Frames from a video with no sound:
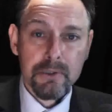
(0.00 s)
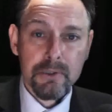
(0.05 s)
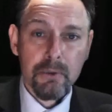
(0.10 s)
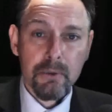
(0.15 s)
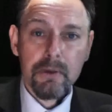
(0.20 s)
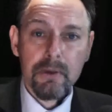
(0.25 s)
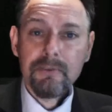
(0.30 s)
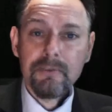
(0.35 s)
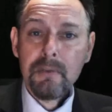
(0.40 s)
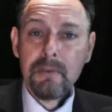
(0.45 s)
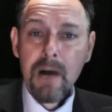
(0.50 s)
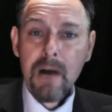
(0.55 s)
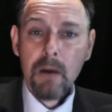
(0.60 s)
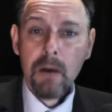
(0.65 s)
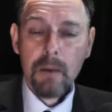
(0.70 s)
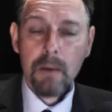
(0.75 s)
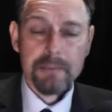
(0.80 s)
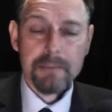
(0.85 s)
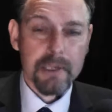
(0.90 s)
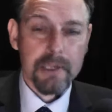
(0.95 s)
story from our
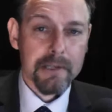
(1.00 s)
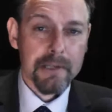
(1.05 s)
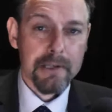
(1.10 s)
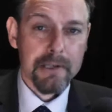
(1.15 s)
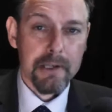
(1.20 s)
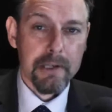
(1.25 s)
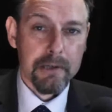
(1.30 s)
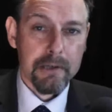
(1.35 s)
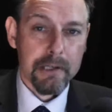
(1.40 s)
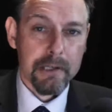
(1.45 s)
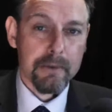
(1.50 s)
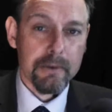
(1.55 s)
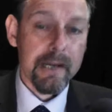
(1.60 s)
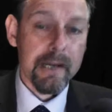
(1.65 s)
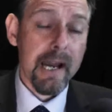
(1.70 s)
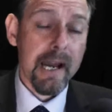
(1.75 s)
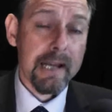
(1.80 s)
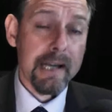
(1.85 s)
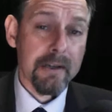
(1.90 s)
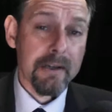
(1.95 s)
website,
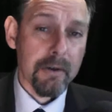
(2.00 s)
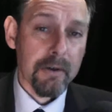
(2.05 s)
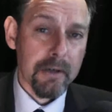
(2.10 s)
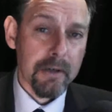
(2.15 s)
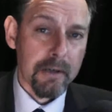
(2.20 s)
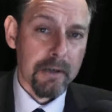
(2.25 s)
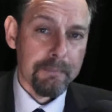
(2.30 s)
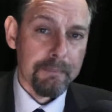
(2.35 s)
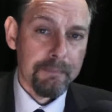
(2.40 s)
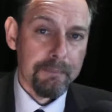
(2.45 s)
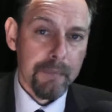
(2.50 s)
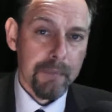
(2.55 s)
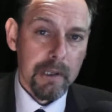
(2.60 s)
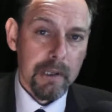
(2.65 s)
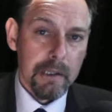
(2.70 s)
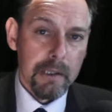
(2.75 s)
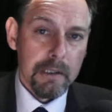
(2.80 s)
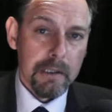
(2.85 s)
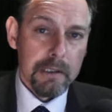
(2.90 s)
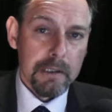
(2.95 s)
theunituk.com.
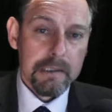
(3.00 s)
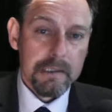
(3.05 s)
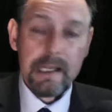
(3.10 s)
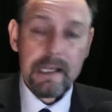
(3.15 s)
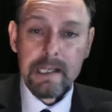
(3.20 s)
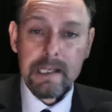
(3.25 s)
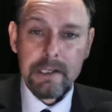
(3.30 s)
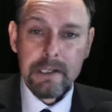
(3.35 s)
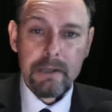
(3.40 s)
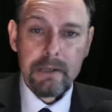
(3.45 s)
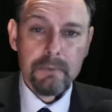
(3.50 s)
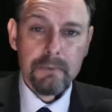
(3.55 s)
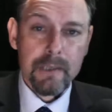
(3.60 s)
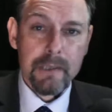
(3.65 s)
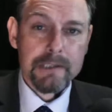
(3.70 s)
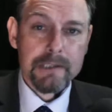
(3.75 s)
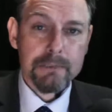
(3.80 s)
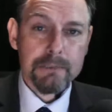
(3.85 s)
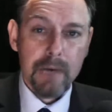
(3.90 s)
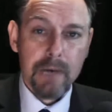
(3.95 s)
The EU
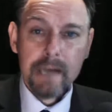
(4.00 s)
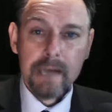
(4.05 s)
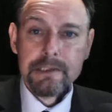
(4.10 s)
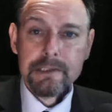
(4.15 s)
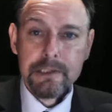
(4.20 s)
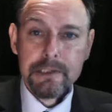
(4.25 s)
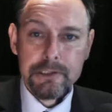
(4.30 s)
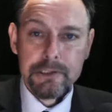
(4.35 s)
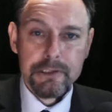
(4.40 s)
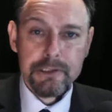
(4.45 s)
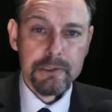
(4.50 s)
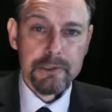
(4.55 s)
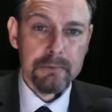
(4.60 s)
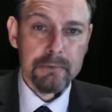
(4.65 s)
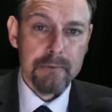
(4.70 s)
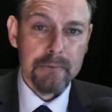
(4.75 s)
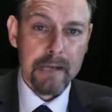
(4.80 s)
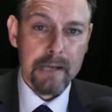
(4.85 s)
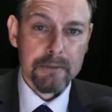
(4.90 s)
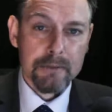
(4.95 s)
wins right to sue
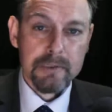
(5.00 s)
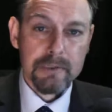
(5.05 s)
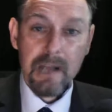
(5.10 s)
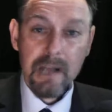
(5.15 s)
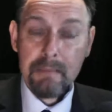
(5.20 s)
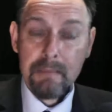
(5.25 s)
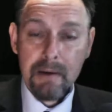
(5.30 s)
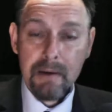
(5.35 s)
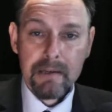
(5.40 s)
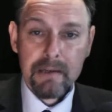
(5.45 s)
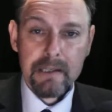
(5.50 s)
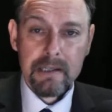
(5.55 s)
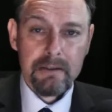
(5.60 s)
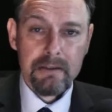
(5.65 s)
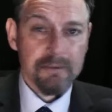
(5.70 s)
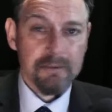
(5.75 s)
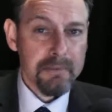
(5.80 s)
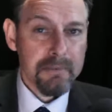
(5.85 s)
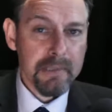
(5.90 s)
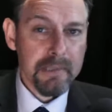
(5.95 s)
Reynolds
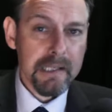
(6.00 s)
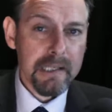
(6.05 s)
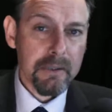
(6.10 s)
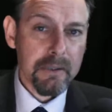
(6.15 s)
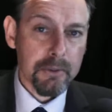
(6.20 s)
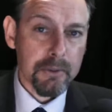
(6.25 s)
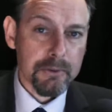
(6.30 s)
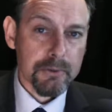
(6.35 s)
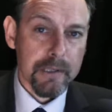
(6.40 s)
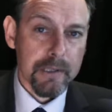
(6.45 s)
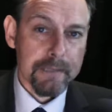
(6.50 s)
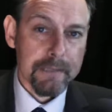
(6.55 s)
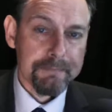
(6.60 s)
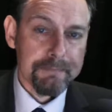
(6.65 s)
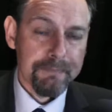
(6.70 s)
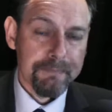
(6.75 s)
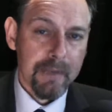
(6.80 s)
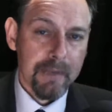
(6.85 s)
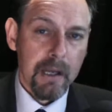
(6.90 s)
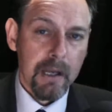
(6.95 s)
American for money laundering.
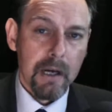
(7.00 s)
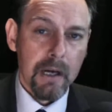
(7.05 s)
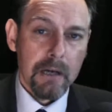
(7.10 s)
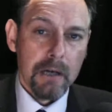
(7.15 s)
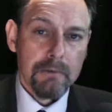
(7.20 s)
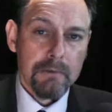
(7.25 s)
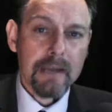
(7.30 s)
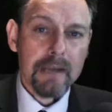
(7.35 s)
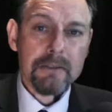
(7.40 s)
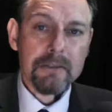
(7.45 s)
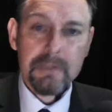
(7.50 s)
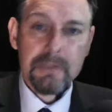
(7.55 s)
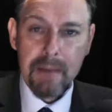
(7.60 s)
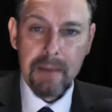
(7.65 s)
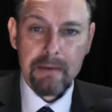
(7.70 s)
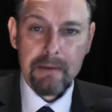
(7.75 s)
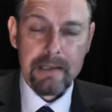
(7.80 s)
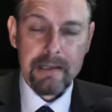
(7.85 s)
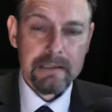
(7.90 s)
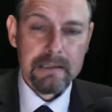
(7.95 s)
Reynolds
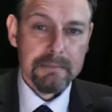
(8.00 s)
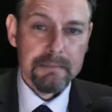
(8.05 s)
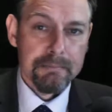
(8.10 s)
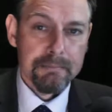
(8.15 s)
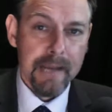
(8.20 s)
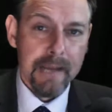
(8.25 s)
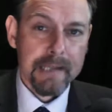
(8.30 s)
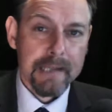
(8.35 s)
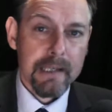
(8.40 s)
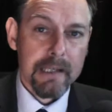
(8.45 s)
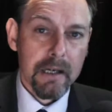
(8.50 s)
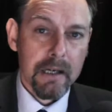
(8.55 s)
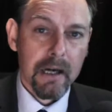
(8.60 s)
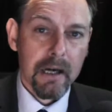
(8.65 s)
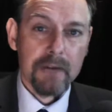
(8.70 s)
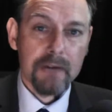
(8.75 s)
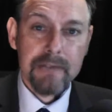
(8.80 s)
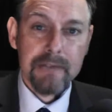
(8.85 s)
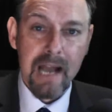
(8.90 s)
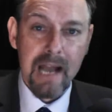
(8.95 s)
American, maker
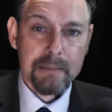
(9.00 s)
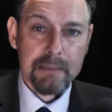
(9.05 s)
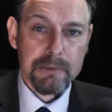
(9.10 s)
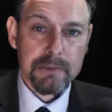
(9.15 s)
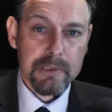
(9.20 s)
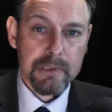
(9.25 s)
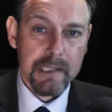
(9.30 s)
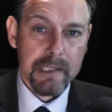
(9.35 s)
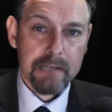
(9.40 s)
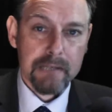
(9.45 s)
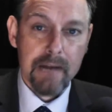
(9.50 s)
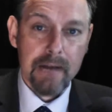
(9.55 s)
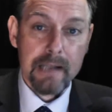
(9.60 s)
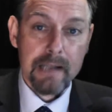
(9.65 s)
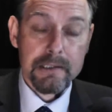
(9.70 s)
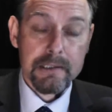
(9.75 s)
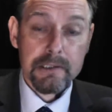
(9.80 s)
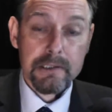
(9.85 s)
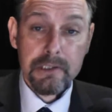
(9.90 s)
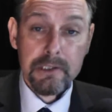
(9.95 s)
of Camel
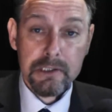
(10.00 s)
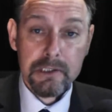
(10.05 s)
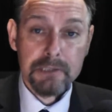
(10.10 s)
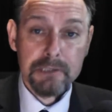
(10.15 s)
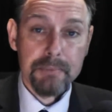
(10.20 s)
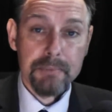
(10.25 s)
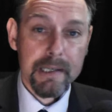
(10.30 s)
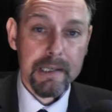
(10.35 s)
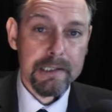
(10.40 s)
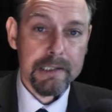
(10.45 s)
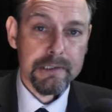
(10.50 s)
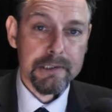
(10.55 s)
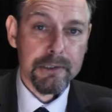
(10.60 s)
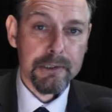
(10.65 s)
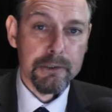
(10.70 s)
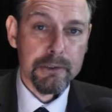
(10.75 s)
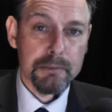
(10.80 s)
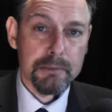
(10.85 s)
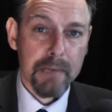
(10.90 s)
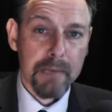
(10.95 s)
cigarettes, could be
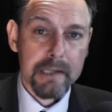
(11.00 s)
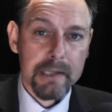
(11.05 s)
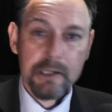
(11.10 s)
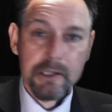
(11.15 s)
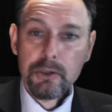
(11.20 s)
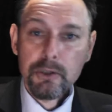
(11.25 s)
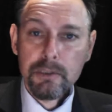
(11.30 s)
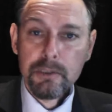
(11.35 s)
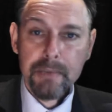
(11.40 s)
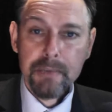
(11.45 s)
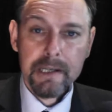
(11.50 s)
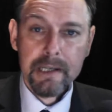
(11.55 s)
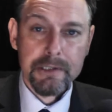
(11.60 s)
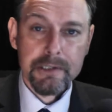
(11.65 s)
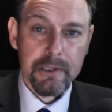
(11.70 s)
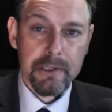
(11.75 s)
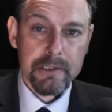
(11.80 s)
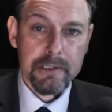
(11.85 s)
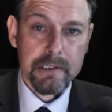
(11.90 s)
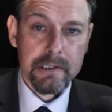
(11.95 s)
sued by the European
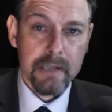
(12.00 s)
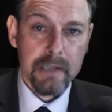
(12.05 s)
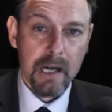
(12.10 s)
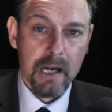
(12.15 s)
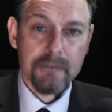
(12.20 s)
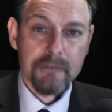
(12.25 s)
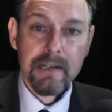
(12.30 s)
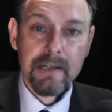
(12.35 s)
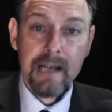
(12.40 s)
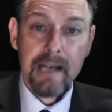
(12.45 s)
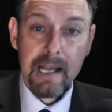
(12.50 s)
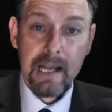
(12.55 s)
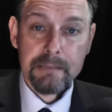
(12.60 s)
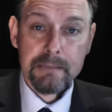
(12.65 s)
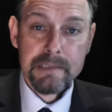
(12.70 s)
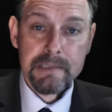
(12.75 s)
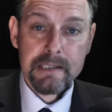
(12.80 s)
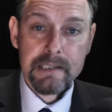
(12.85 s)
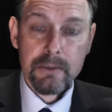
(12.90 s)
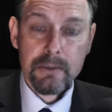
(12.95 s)
Union over
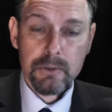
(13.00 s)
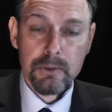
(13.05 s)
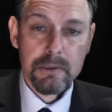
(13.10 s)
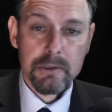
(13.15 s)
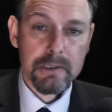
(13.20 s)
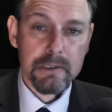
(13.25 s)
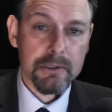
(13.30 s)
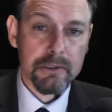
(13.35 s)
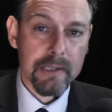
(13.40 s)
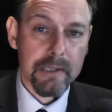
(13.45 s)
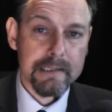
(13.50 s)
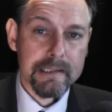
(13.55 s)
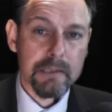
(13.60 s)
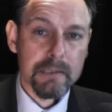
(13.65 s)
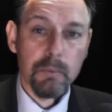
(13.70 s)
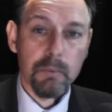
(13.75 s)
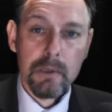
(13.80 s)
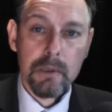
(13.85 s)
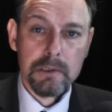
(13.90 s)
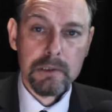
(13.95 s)
claims it orchestrated
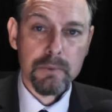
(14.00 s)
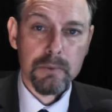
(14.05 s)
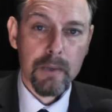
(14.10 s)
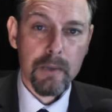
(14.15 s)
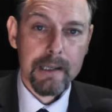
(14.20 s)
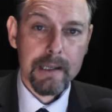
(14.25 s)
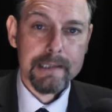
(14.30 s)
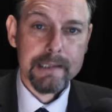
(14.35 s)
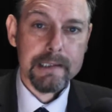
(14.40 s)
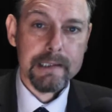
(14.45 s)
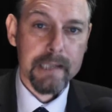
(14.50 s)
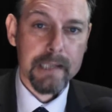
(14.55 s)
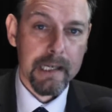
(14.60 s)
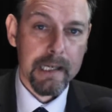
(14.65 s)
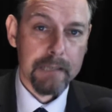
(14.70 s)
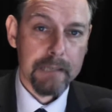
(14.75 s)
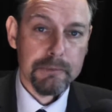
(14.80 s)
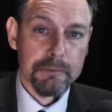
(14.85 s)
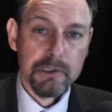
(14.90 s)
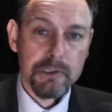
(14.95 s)
a worldwide
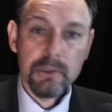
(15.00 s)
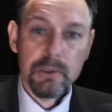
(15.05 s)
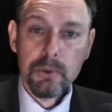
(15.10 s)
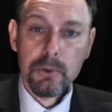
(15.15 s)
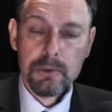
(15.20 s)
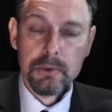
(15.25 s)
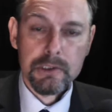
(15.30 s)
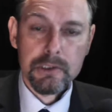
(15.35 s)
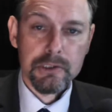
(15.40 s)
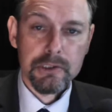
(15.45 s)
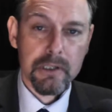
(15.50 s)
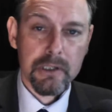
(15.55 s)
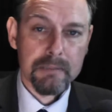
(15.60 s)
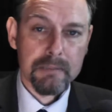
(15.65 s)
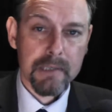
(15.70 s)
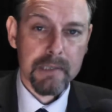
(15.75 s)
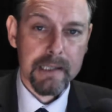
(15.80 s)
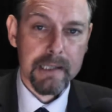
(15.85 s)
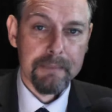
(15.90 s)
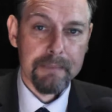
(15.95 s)
scheme to launder drug
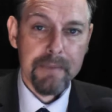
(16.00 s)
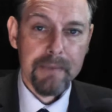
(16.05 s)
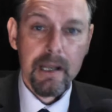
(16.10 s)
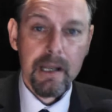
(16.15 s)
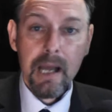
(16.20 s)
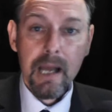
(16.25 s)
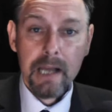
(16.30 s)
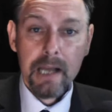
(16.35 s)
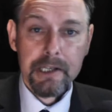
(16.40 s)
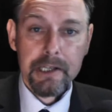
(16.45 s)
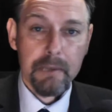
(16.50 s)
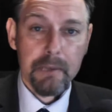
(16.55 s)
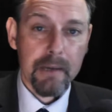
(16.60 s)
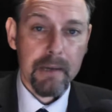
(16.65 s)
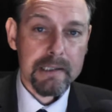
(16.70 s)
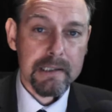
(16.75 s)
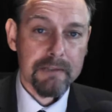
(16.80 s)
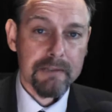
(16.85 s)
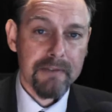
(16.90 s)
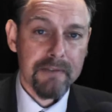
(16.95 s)
money, a
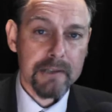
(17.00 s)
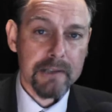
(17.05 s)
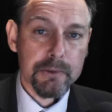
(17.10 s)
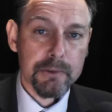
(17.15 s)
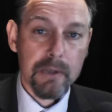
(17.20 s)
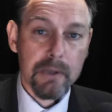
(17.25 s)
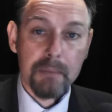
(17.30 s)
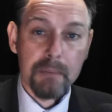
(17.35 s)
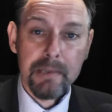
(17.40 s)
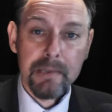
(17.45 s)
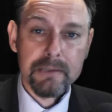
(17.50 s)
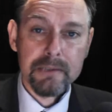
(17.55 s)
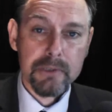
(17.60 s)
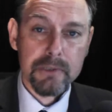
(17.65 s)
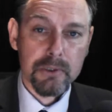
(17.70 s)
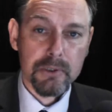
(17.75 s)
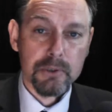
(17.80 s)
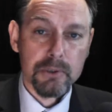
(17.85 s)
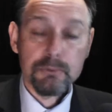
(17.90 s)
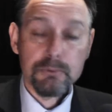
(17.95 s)
US federal appeals
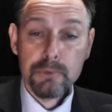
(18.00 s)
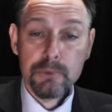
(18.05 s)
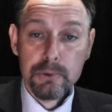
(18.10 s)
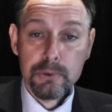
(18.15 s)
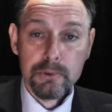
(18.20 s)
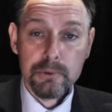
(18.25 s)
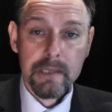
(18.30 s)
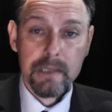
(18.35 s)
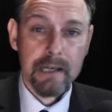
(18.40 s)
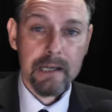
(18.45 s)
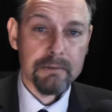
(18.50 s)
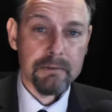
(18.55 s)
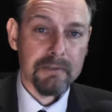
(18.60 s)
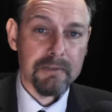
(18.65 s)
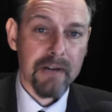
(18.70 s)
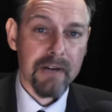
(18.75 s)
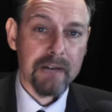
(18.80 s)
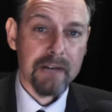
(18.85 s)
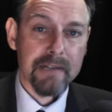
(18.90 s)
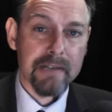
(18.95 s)
court ruled in
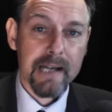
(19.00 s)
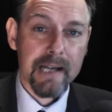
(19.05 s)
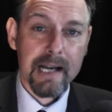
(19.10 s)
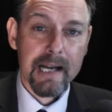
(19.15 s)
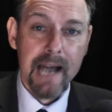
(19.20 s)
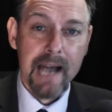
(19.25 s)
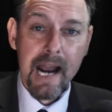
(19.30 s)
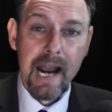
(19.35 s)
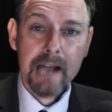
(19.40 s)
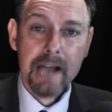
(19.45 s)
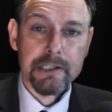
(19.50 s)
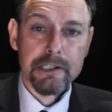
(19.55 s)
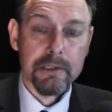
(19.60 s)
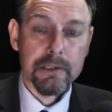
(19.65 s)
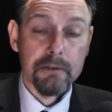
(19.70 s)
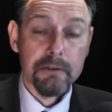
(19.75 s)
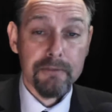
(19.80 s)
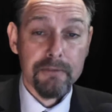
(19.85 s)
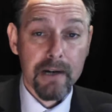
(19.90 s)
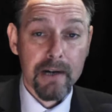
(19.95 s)
reviving an
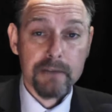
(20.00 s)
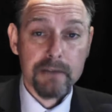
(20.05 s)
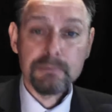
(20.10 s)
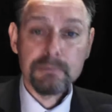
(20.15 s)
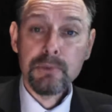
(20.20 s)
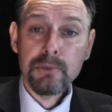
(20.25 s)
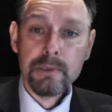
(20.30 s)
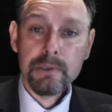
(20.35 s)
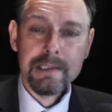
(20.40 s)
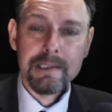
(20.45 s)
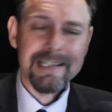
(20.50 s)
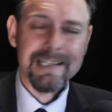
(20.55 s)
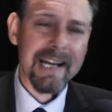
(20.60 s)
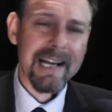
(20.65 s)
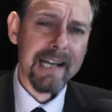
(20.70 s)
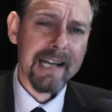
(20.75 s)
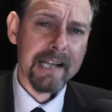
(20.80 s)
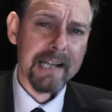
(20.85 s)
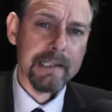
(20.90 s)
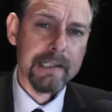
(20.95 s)
action filed more than a
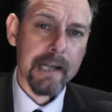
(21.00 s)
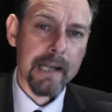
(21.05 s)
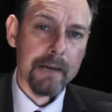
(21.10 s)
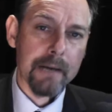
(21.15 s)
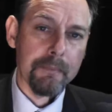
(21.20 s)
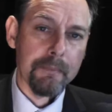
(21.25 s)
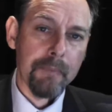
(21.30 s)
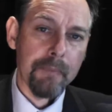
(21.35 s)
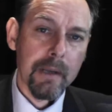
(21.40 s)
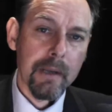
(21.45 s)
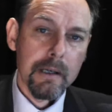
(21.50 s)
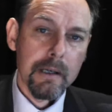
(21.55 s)
decade ago.